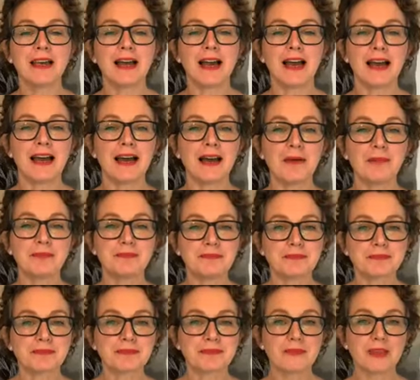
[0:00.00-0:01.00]
I
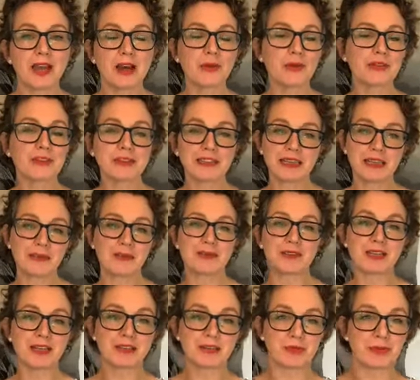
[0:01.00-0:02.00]
want to keep in
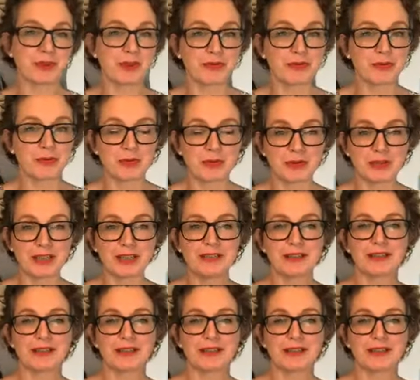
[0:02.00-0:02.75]
touch with everybody